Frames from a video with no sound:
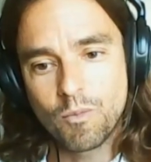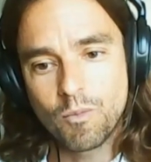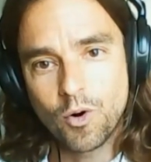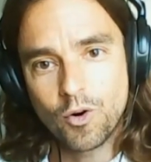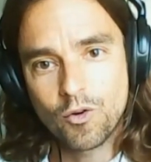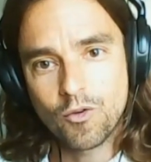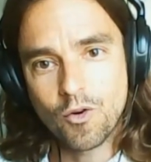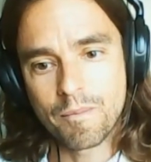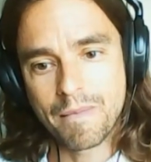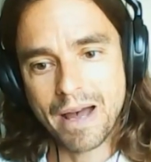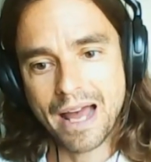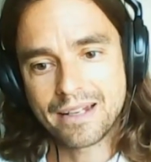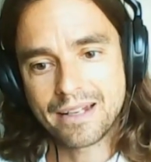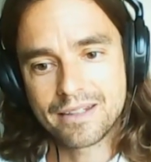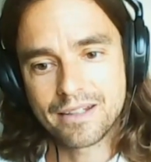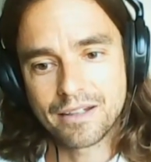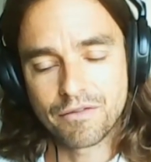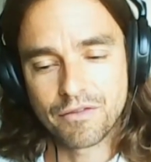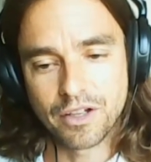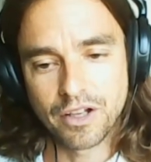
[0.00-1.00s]
more
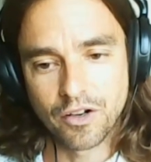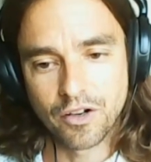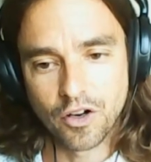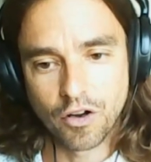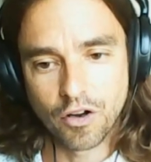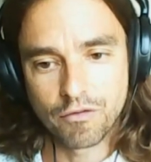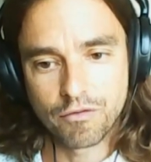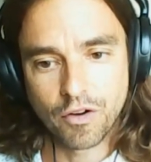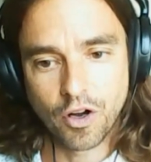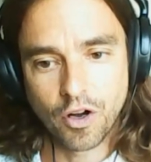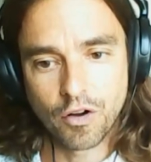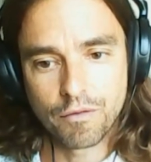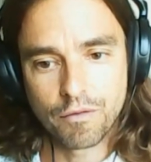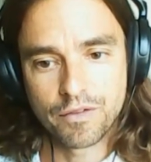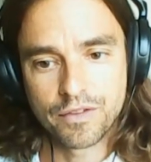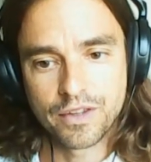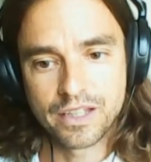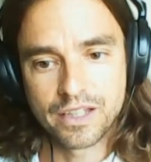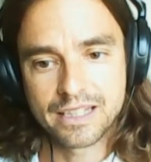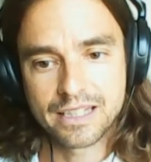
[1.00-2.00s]
romantic figure
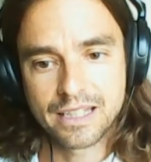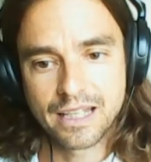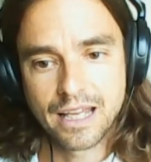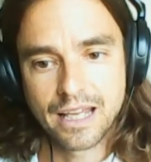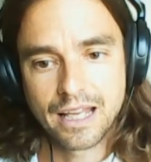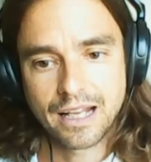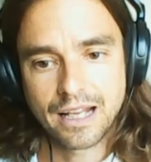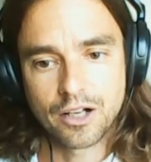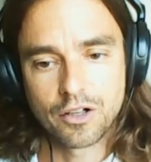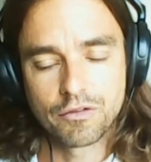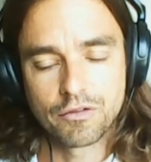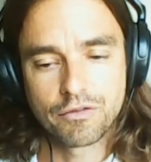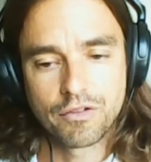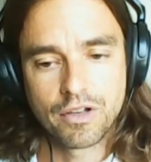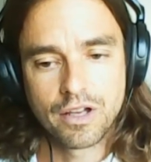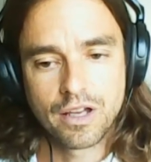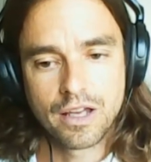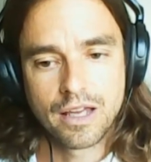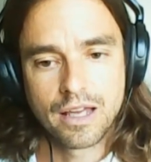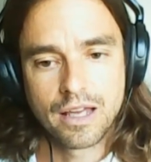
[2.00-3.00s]
of this kind
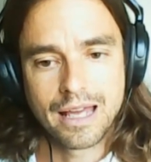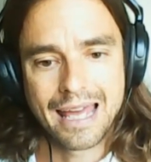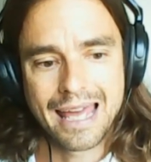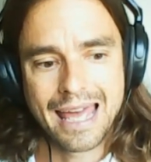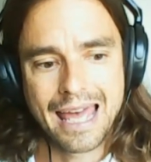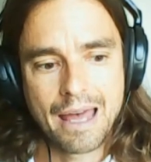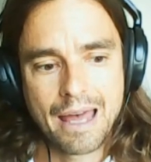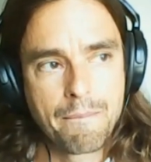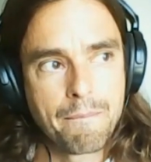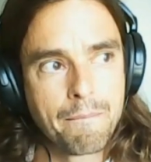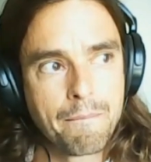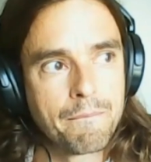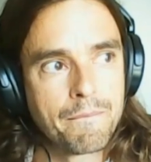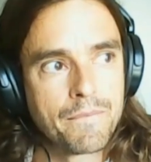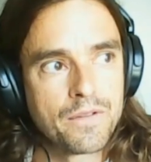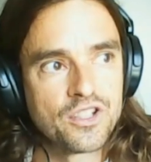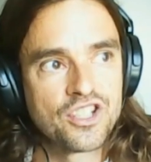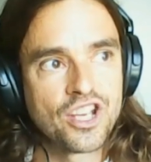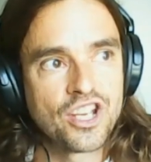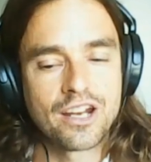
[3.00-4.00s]
of
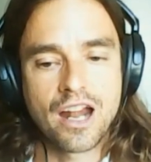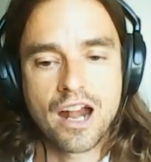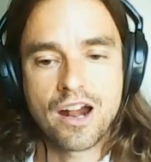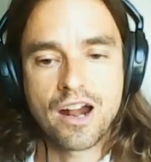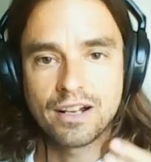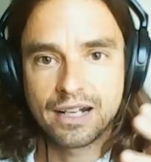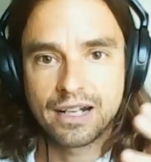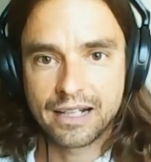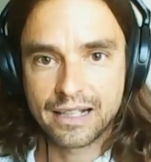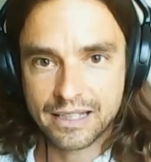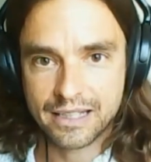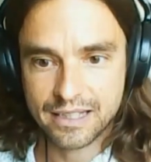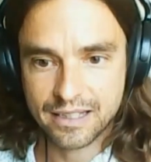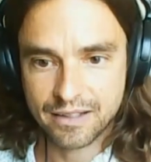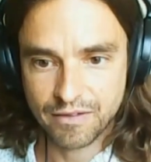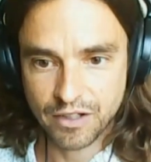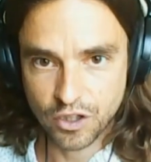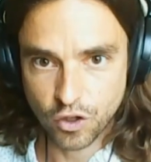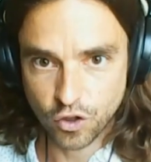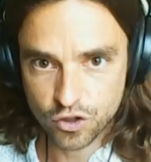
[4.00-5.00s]

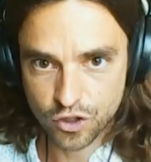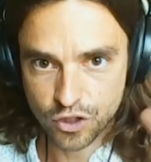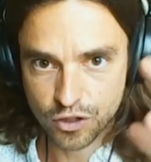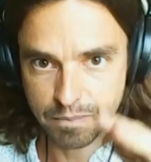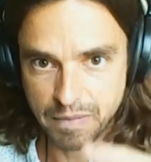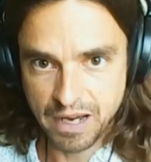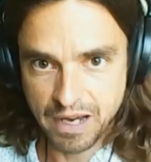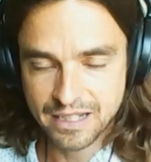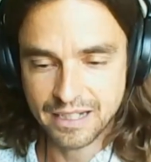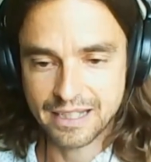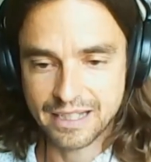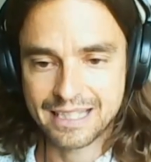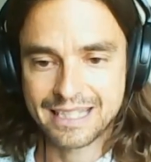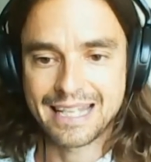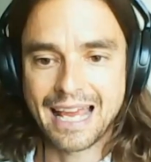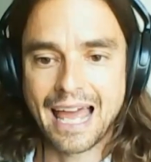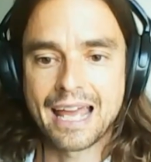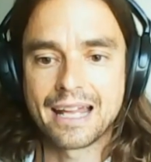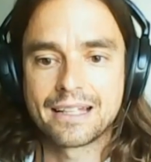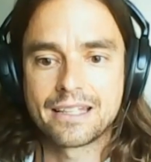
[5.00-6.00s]
generalist, but also
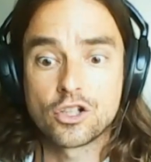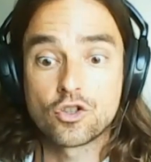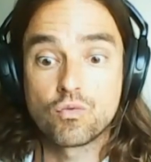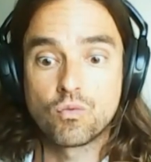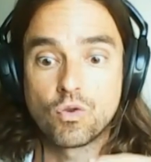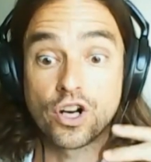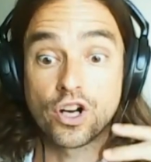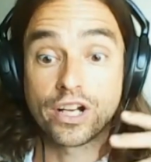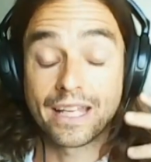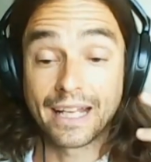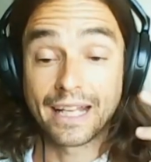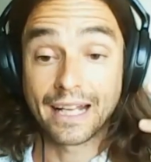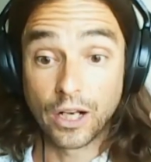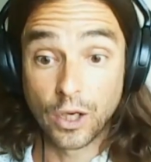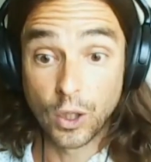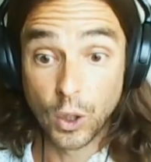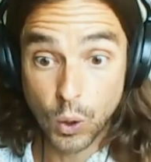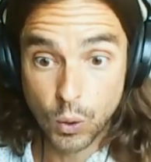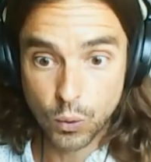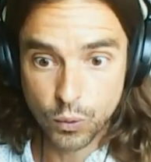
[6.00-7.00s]
specialist scientist working
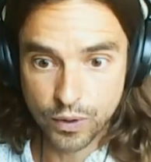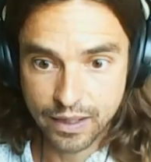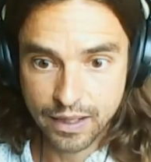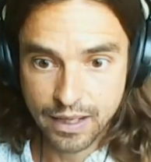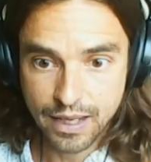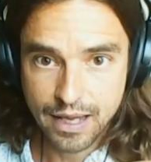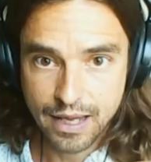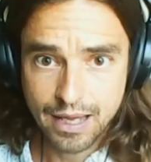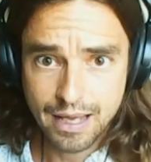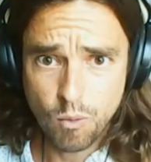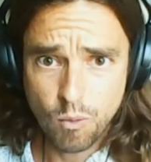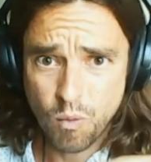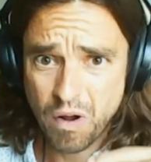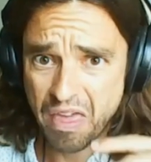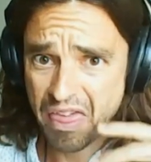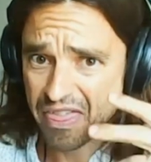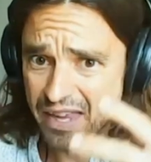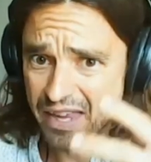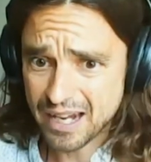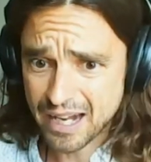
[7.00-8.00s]
alone
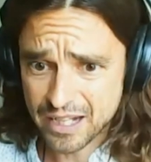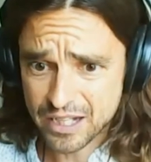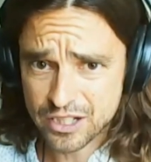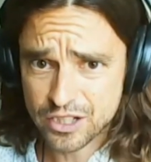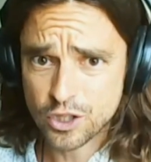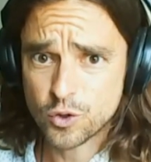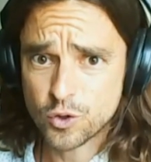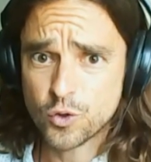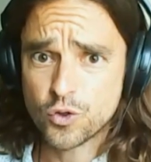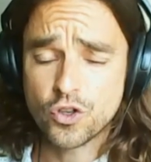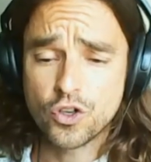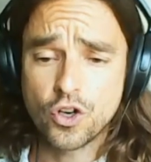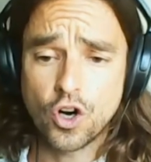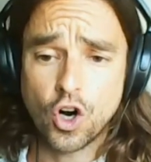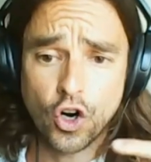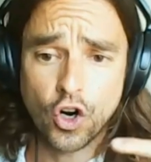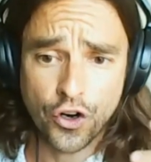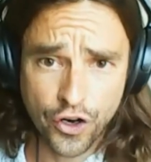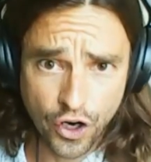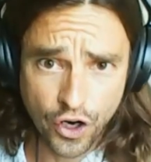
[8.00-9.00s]
within an institution
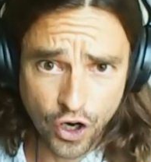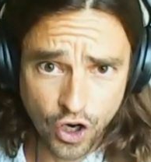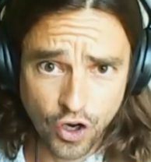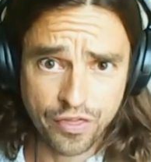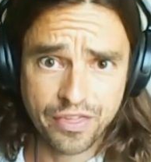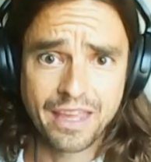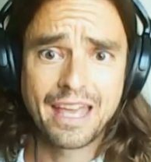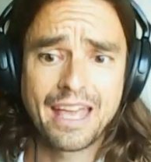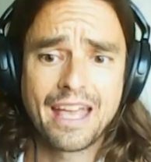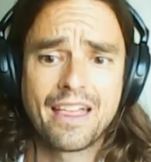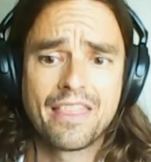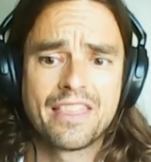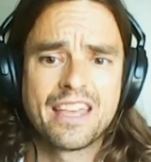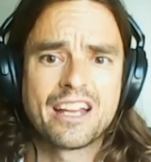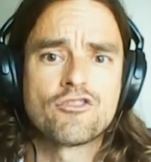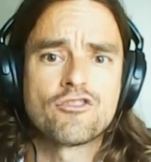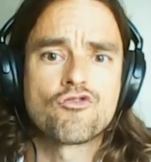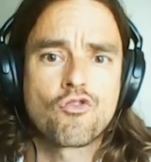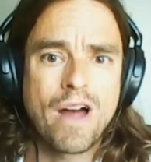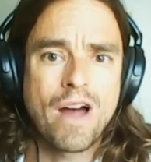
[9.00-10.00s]
or not,
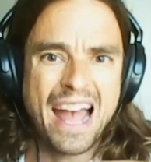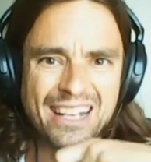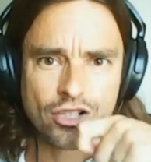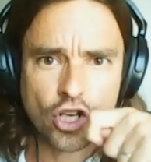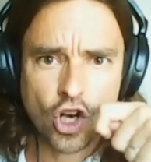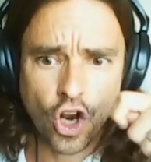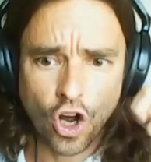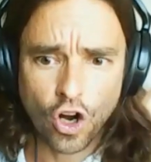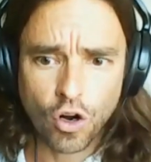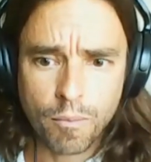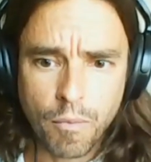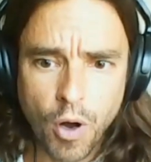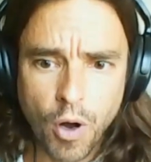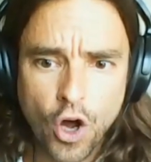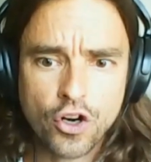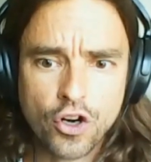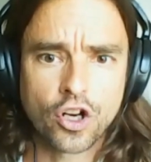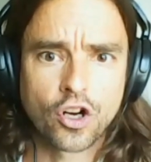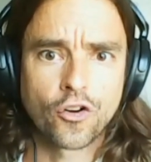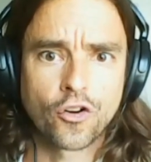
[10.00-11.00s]
that writes long
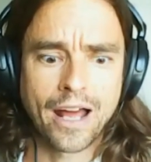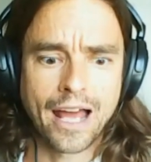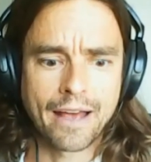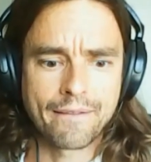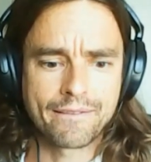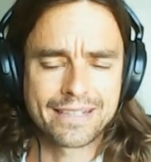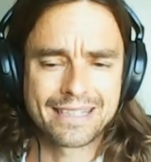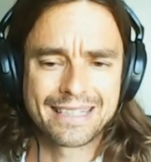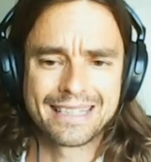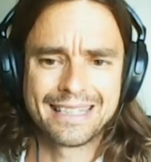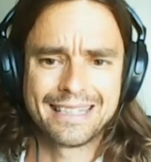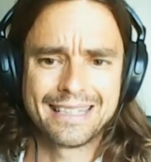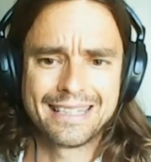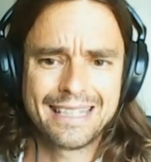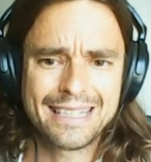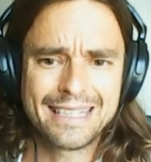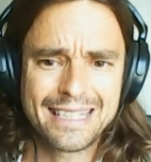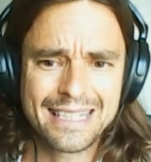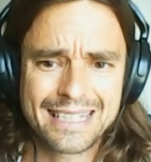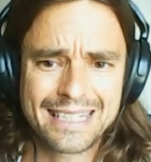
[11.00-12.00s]
monographs.
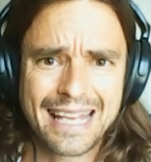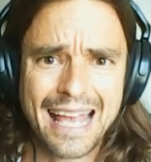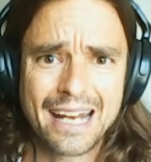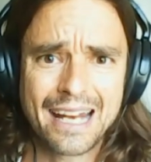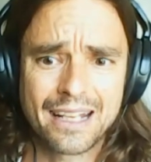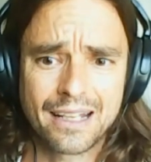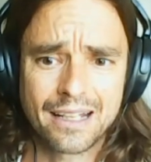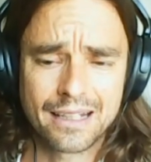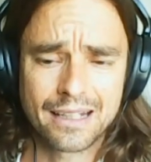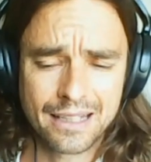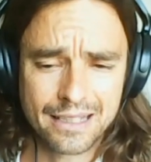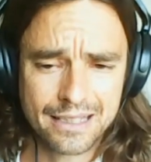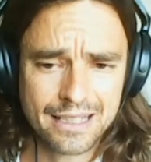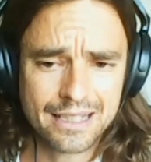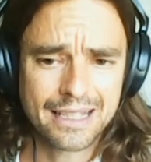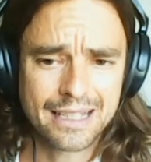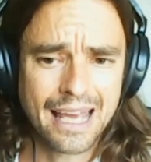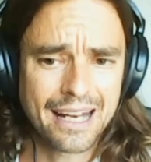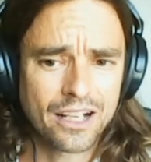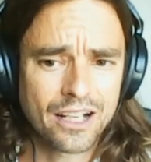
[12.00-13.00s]
This is getting
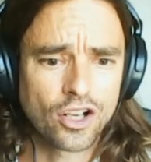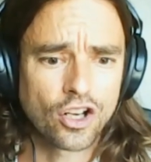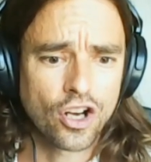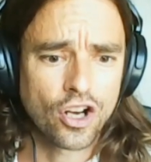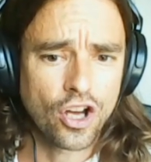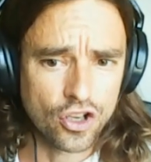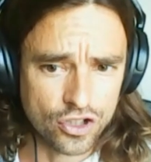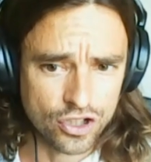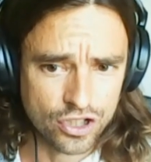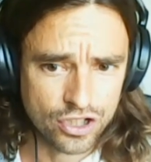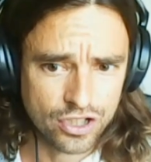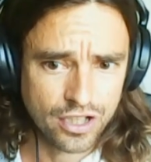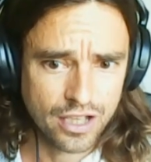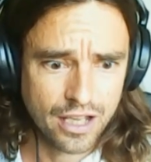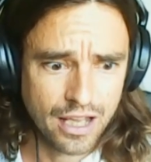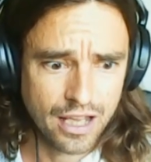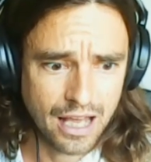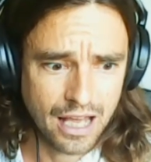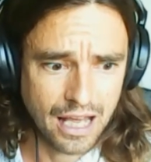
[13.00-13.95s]
lost